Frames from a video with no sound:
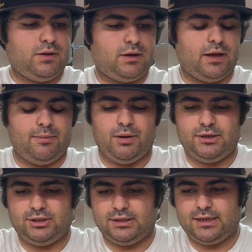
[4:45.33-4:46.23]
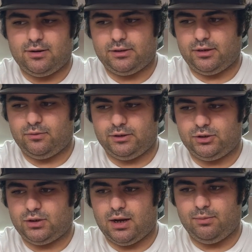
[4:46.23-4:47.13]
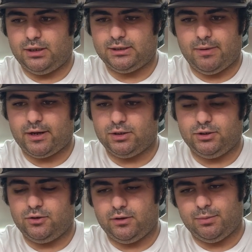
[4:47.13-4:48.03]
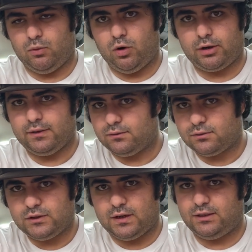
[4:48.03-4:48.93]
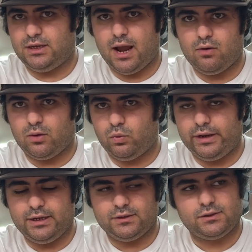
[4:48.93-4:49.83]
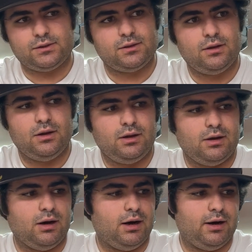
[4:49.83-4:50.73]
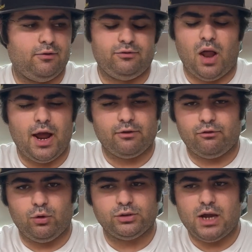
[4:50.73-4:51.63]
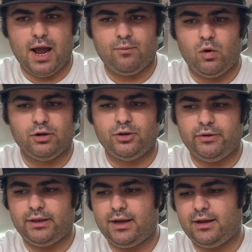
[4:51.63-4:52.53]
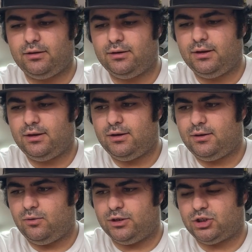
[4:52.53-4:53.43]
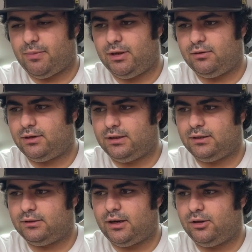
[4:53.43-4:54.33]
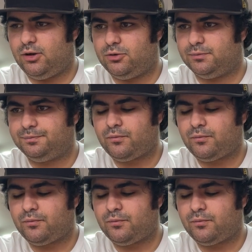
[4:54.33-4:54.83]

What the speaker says: kind of bunch that's out there, which God bless them, I couldn't do it, but working 60-hour weeks, flying full time while doing that, which let alone